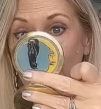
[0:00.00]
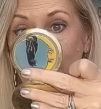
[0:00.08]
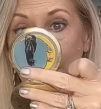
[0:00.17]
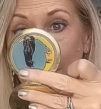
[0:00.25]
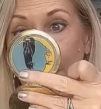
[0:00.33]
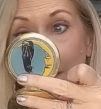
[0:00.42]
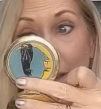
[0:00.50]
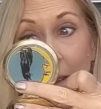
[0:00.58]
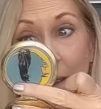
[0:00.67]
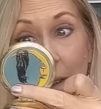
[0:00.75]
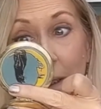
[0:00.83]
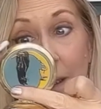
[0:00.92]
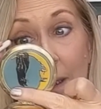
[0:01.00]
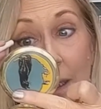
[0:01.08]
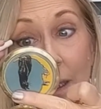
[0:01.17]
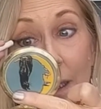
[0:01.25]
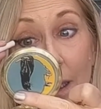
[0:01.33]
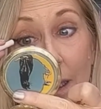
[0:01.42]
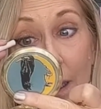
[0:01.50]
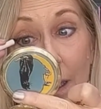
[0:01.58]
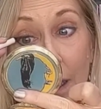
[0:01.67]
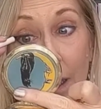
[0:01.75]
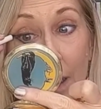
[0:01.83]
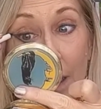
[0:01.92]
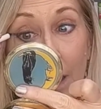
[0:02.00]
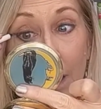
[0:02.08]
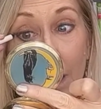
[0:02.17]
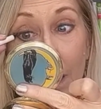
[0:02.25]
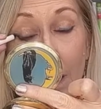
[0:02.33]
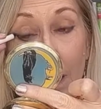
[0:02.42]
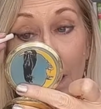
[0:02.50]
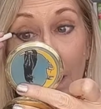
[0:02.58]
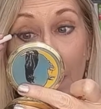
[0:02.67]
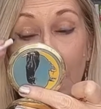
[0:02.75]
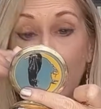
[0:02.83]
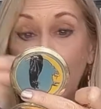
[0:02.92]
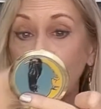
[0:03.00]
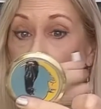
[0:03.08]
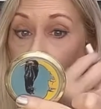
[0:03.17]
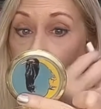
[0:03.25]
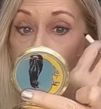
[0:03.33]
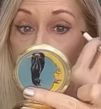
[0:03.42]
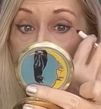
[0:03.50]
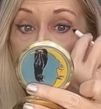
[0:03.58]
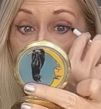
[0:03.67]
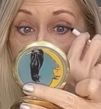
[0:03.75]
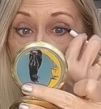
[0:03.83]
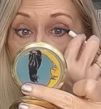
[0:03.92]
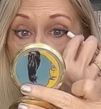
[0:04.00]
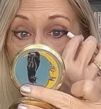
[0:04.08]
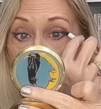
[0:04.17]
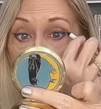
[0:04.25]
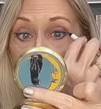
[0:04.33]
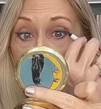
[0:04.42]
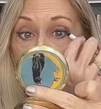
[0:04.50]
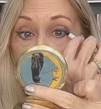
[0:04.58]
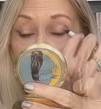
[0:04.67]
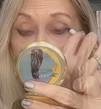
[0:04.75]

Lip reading: [no speech]